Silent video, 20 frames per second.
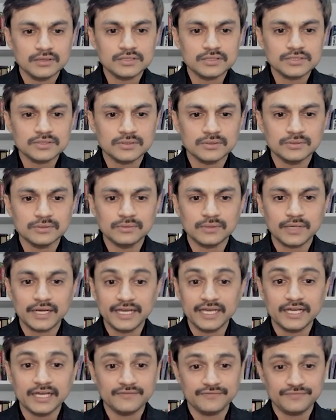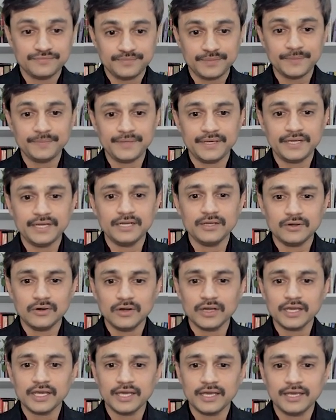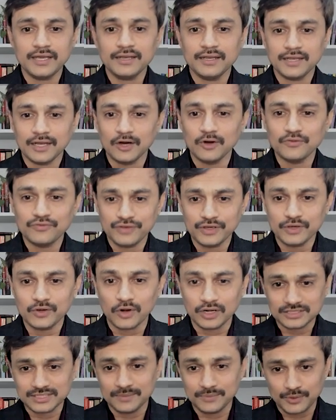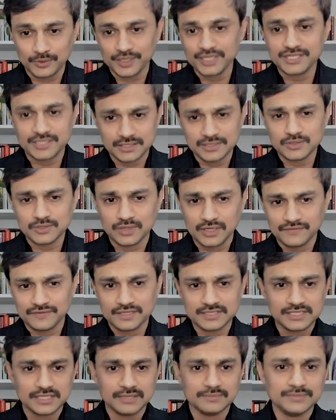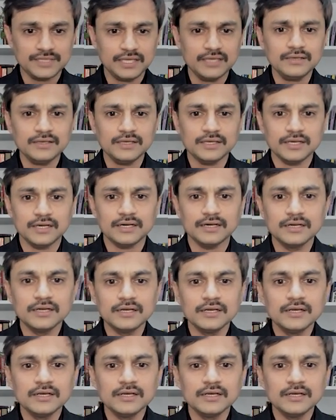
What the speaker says: So I have prepared. Okay, now we got some questions. So after something, yeah.